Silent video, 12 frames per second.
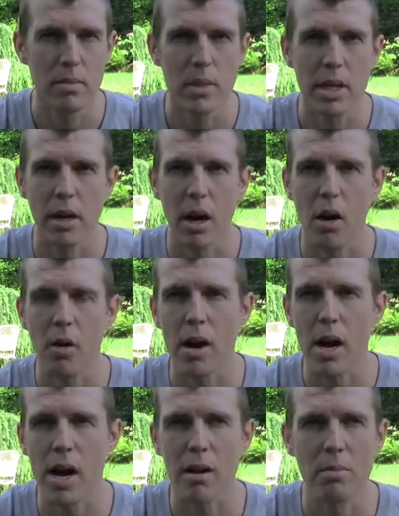you know.
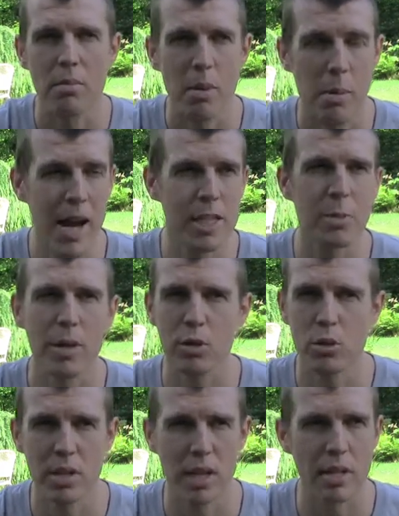But my
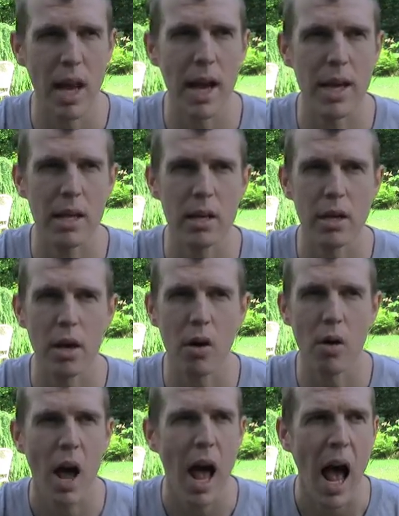experience was this:
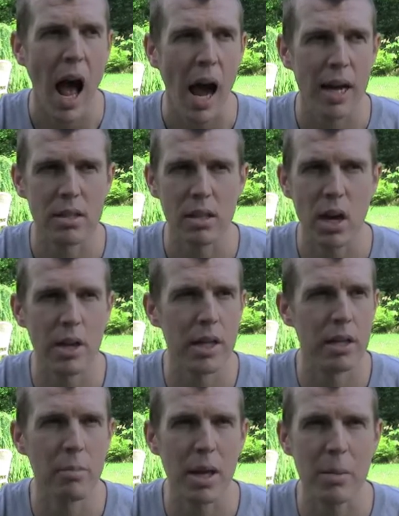I
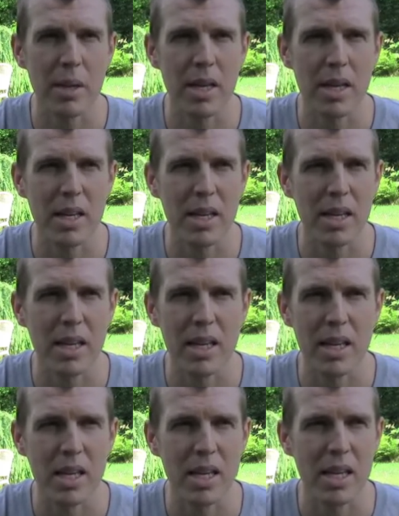started
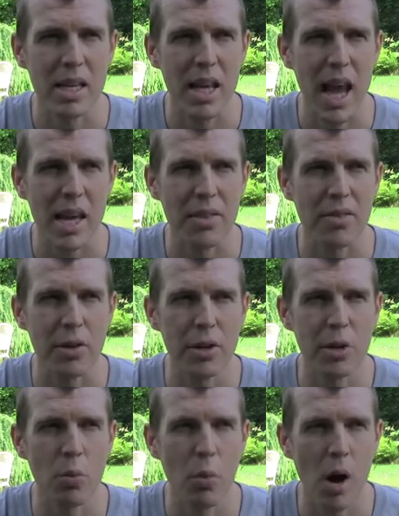maybe
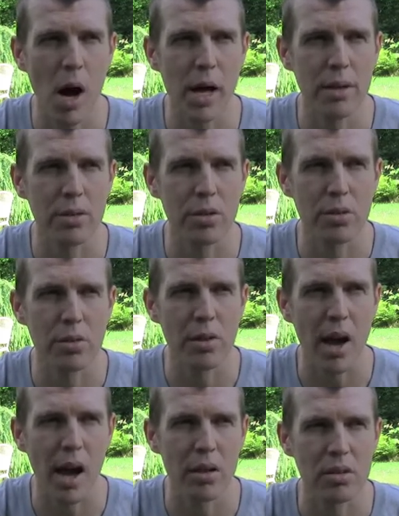
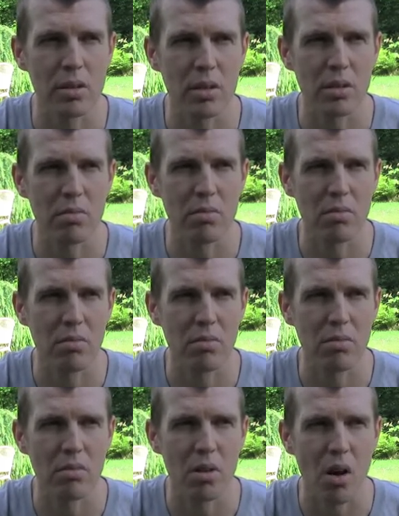
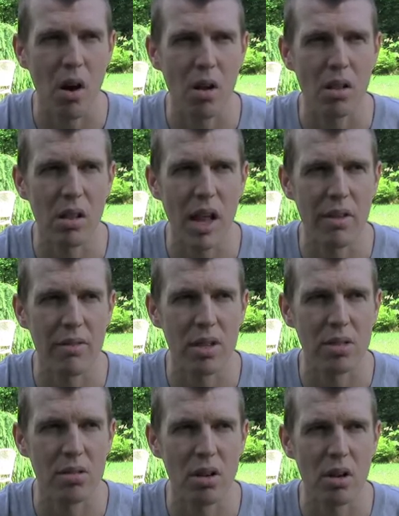
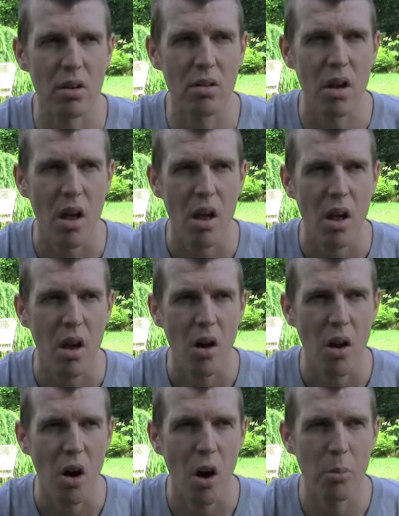8/31/2011, so
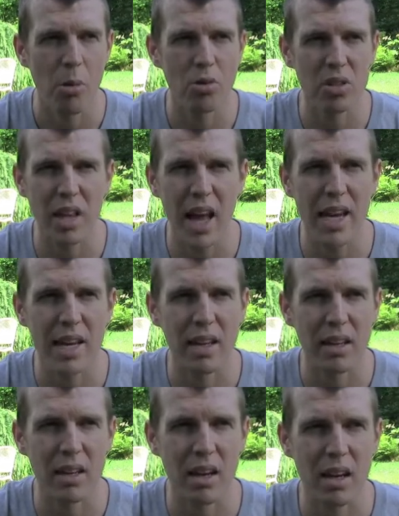almost like
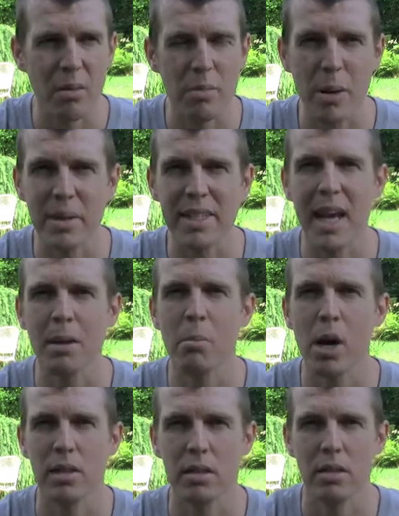maybe 10
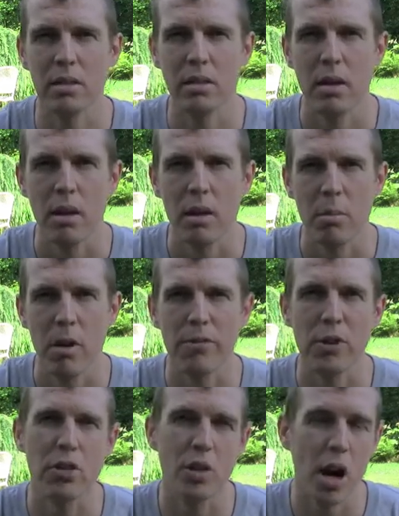months. My
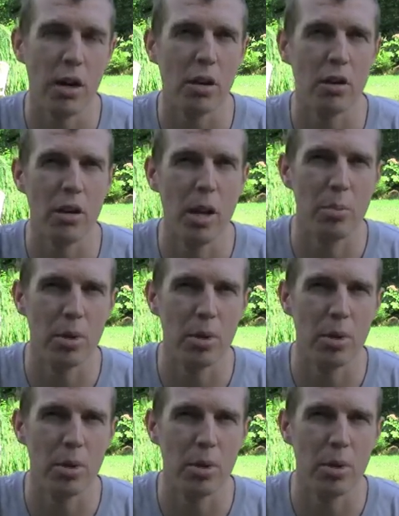first article I